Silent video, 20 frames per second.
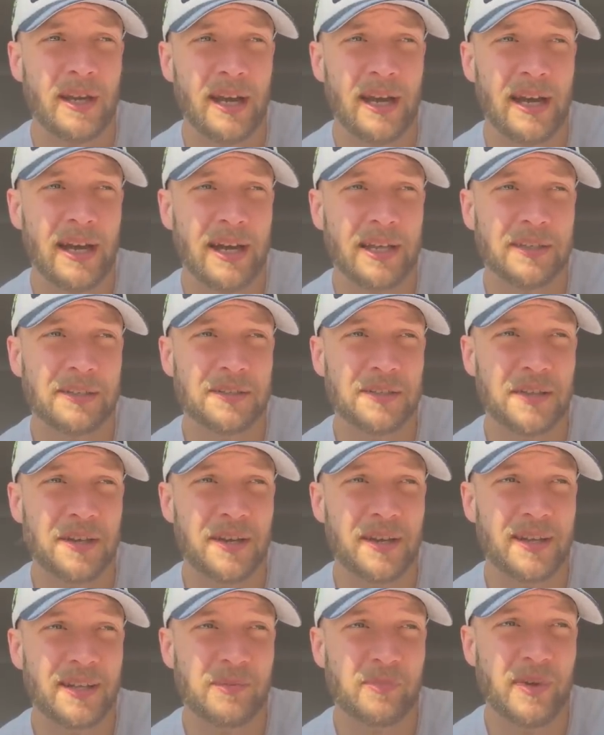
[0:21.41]
And
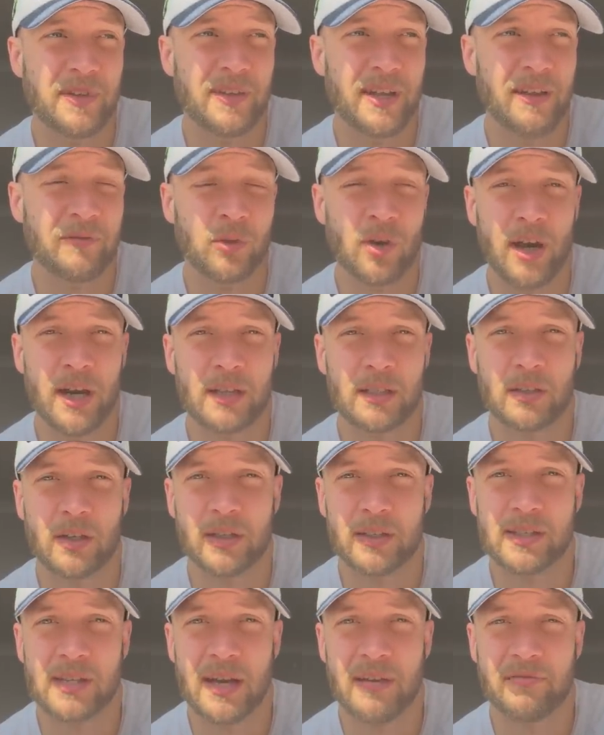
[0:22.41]
it's meant that I've not had a
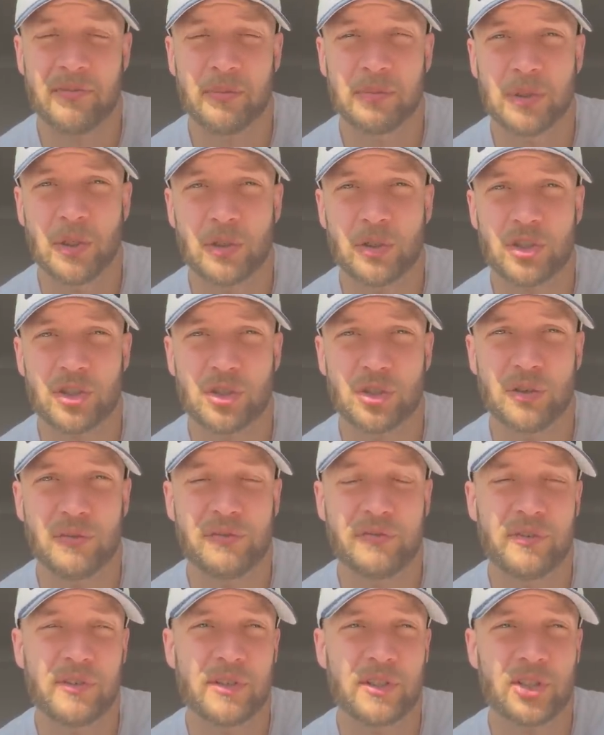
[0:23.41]
lot of time for blog stuff,
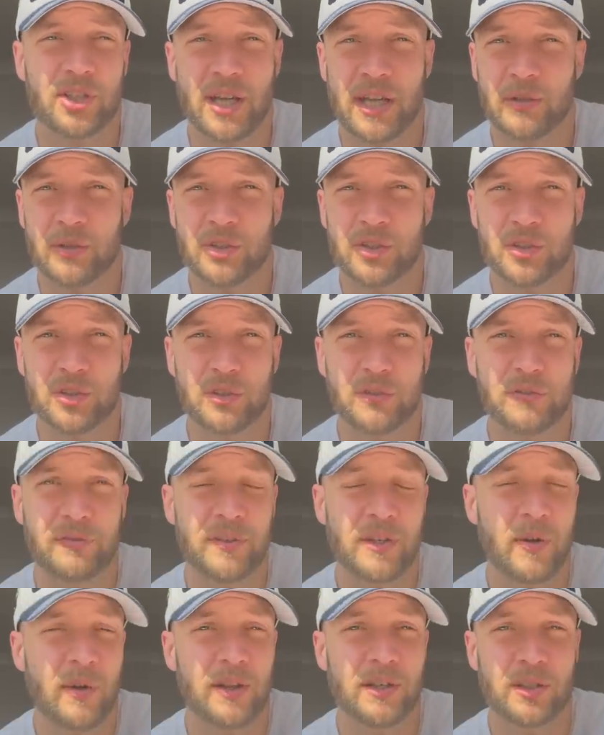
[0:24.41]
for channel stuff.
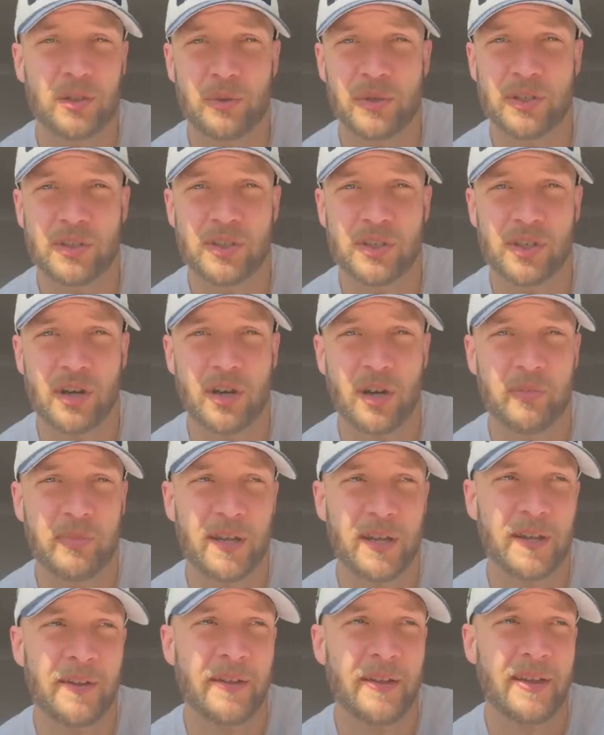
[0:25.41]
You know, I do this as a
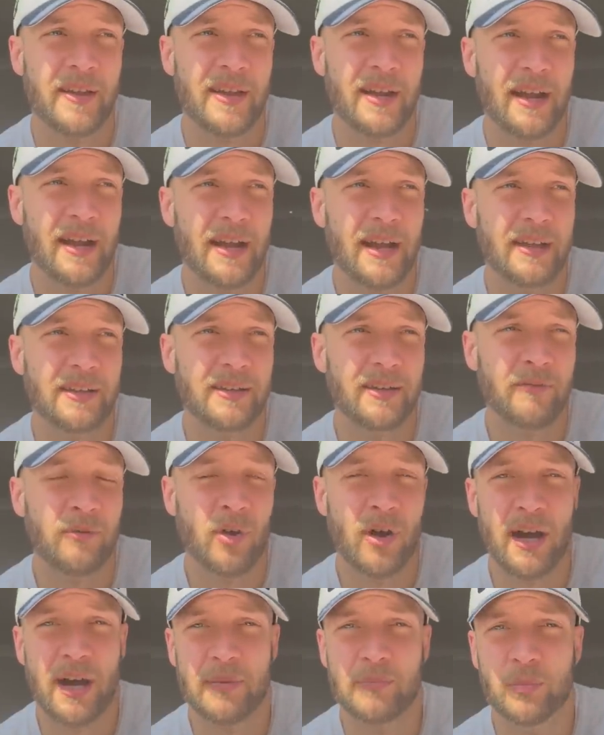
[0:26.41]
hobby and I've
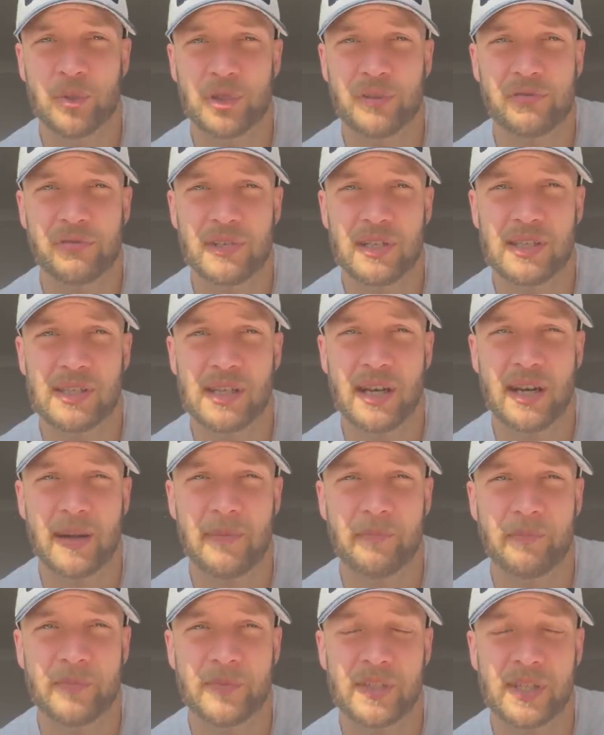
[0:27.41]
not had much free
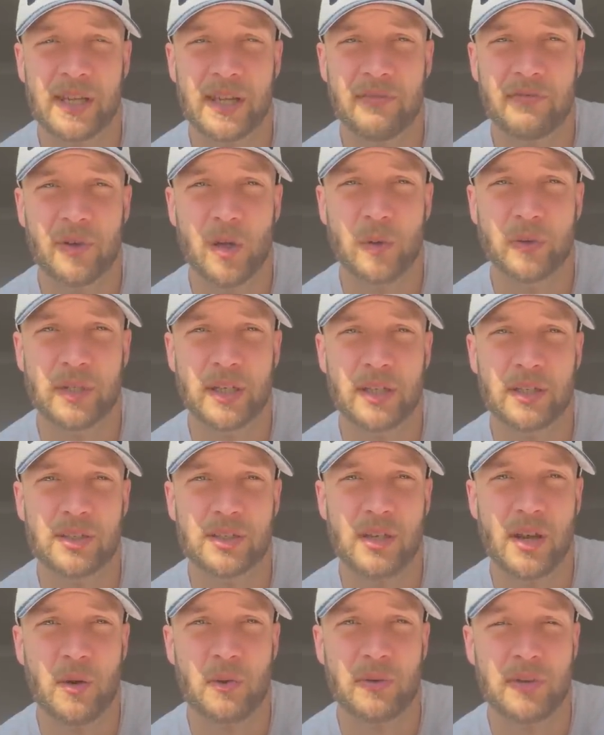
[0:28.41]
time to get involved in it.
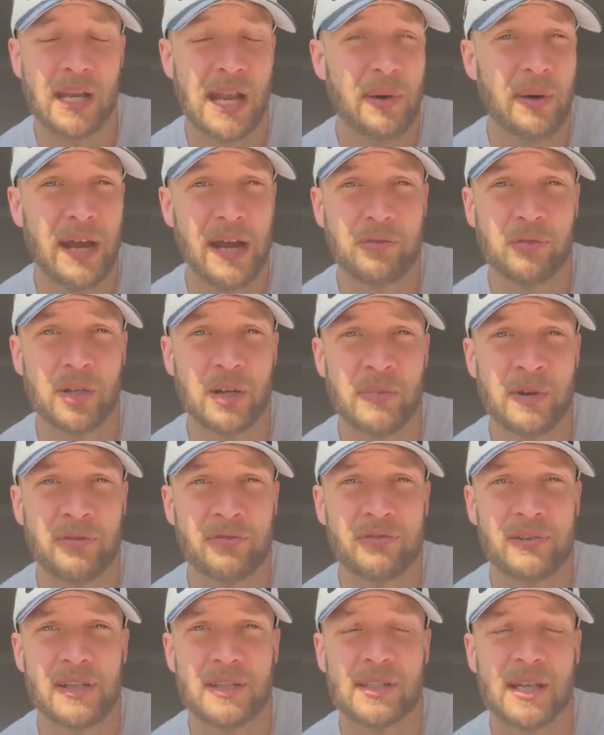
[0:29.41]
So now I have got a bit of
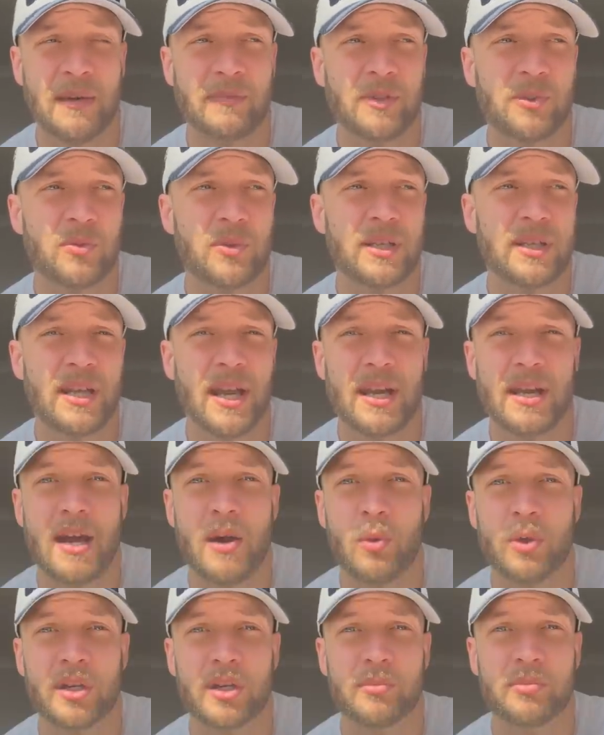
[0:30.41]
free time this weekend. I
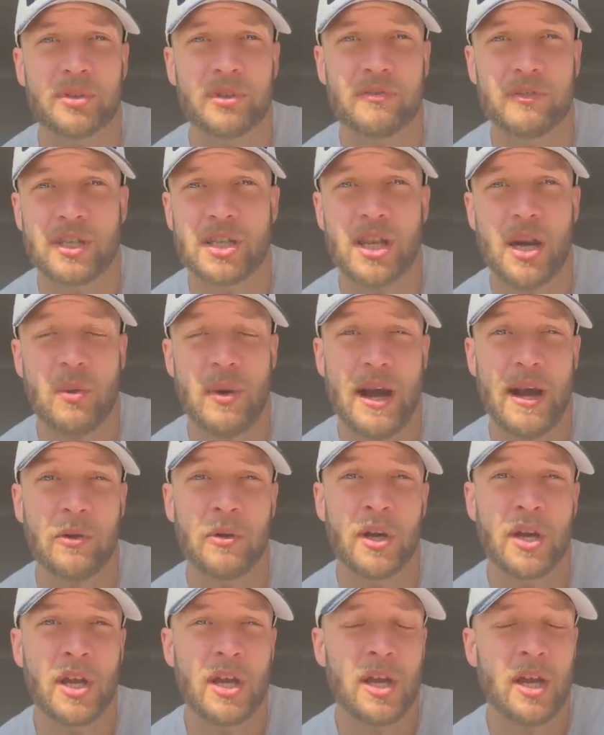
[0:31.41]
wanted to put a video
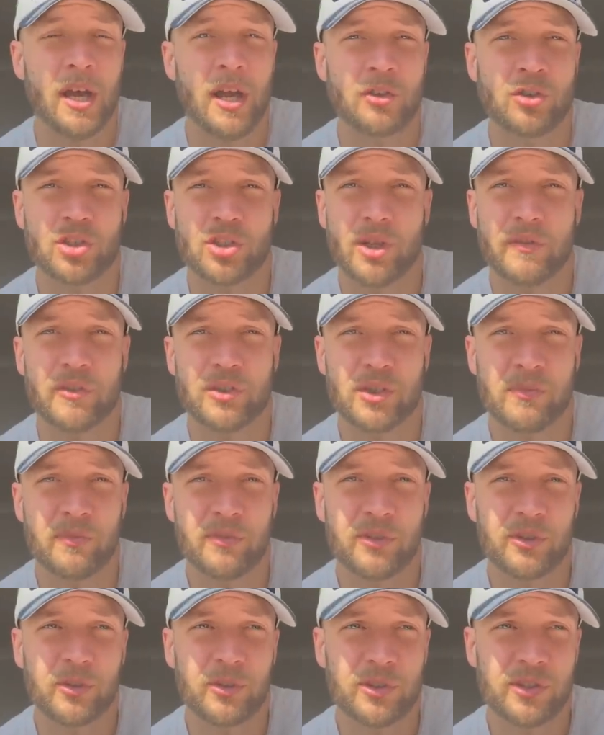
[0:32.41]
out and just offer some
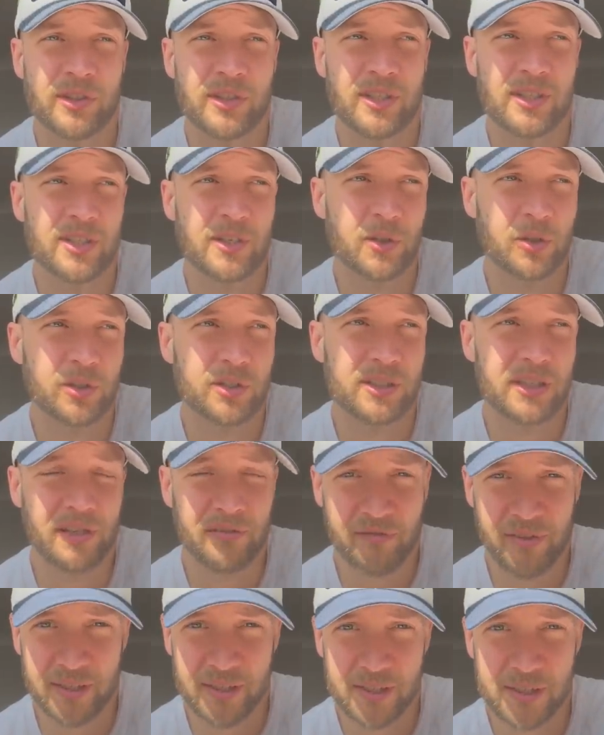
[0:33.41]
thoughts on the Seahawks
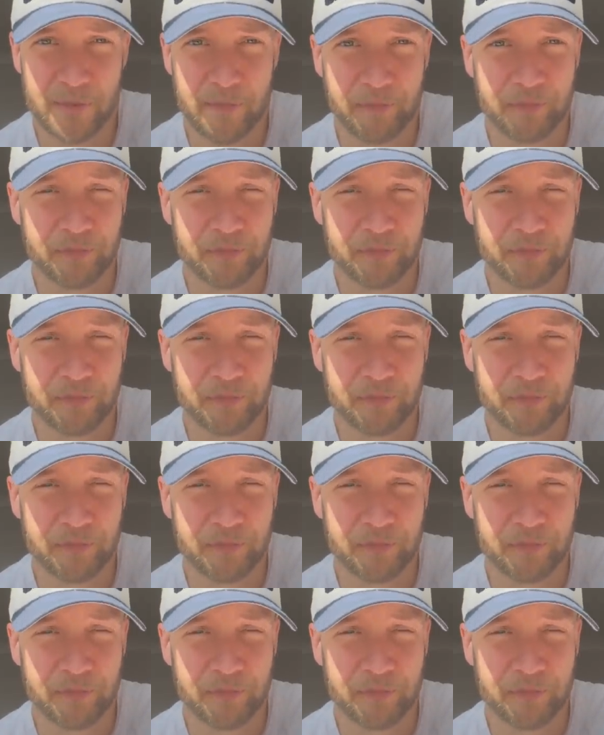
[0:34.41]
defense.